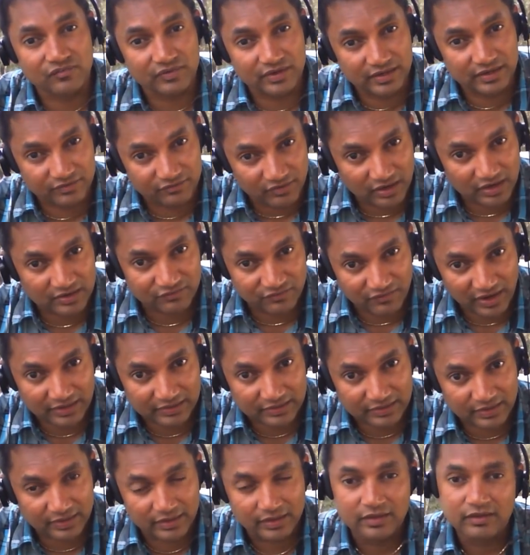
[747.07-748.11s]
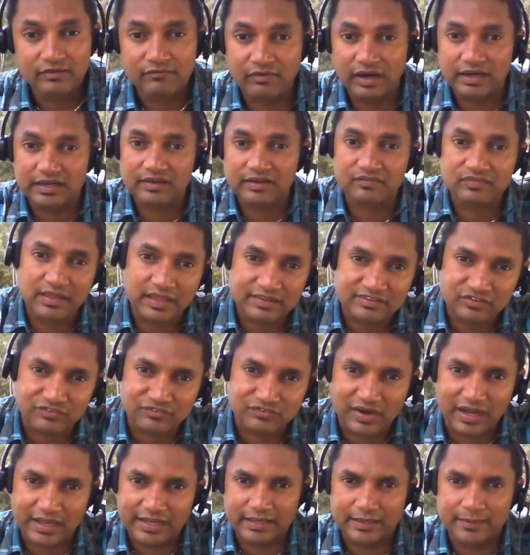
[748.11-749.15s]
in one factory. What if there's a
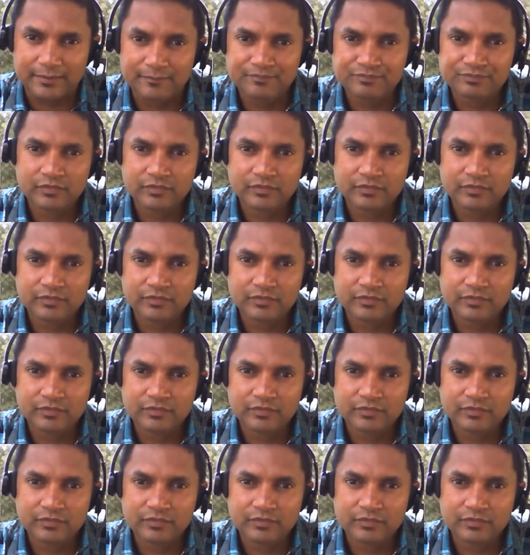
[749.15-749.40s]
fire?